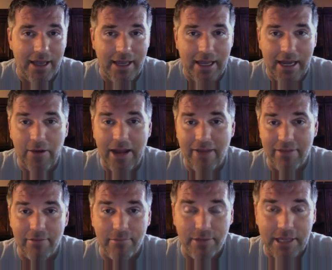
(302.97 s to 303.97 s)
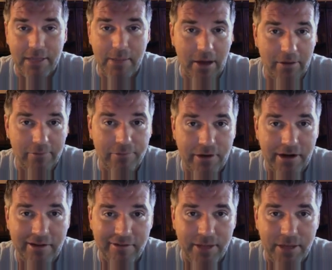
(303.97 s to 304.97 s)
And I don't have the email in
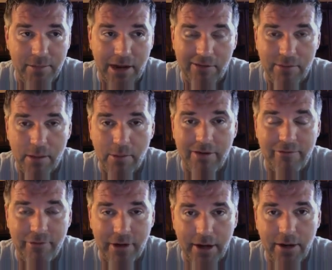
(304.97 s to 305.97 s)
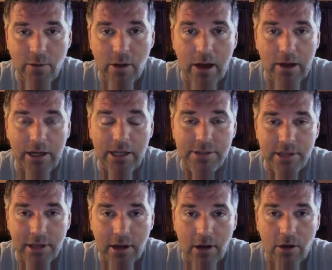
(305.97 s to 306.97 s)
front of me, but I remember it very well, and
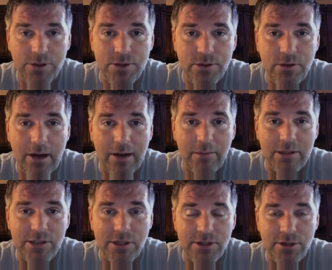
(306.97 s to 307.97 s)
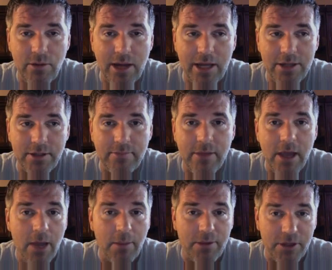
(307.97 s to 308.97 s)
it's an all too common situation.